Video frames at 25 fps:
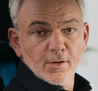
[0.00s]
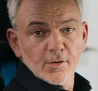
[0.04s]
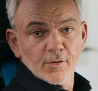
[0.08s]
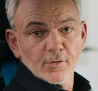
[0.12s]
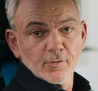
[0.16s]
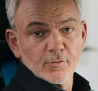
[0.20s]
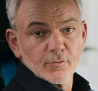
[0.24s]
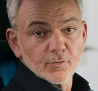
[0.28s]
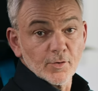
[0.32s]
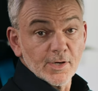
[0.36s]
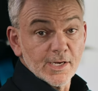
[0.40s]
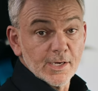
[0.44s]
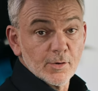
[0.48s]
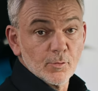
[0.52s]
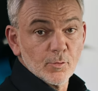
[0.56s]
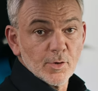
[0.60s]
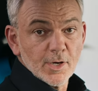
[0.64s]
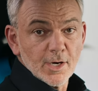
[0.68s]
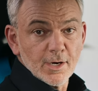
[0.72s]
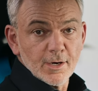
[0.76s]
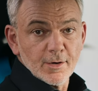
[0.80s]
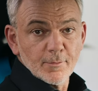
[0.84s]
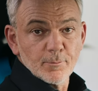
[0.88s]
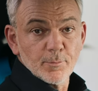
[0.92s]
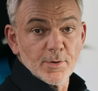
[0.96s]
So here we
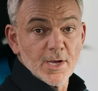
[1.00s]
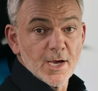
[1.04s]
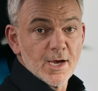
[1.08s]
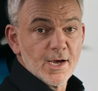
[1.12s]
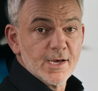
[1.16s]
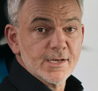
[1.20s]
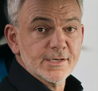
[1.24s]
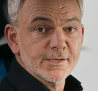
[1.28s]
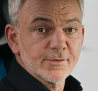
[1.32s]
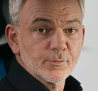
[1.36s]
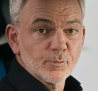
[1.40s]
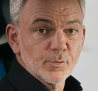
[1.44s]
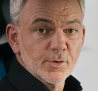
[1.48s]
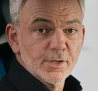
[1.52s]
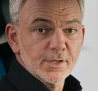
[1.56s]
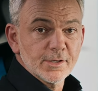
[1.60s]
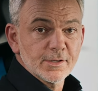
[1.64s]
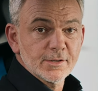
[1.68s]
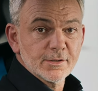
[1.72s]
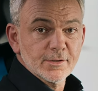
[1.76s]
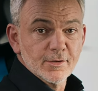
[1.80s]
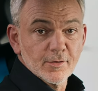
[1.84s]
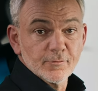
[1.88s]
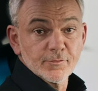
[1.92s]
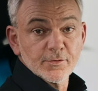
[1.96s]
are behind the
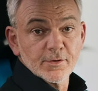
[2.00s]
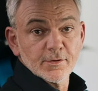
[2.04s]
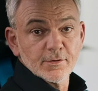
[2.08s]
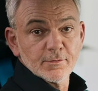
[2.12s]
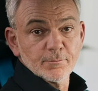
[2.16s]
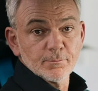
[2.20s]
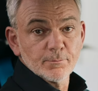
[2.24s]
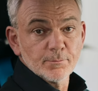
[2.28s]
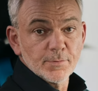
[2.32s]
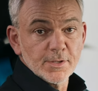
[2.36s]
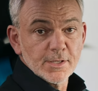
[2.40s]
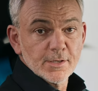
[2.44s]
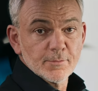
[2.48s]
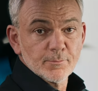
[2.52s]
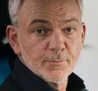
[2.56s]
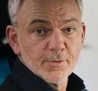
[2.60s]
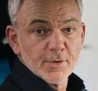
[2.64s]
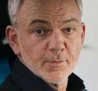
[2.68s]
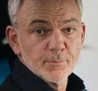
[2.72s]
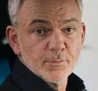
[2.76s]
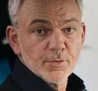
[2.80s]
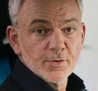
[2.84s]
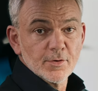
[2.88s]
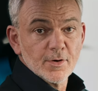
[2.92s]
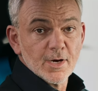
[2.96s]
wheel of the
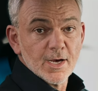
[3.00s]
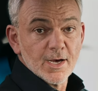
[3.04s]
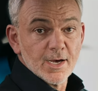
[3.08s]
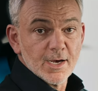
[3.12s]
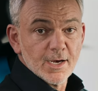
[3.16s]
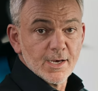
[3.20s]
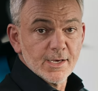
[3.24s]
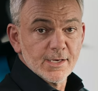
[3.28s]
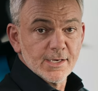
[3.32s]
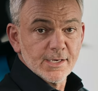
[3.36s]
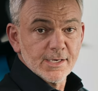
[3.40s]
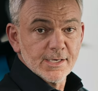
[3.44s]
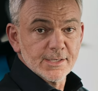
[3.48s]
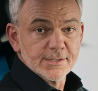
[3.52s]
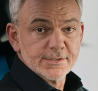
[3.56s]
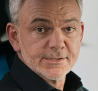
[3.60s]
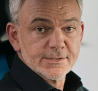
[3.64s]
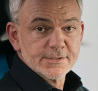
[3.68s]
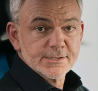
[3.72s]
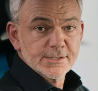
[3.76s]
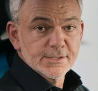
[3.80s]
BMW iX.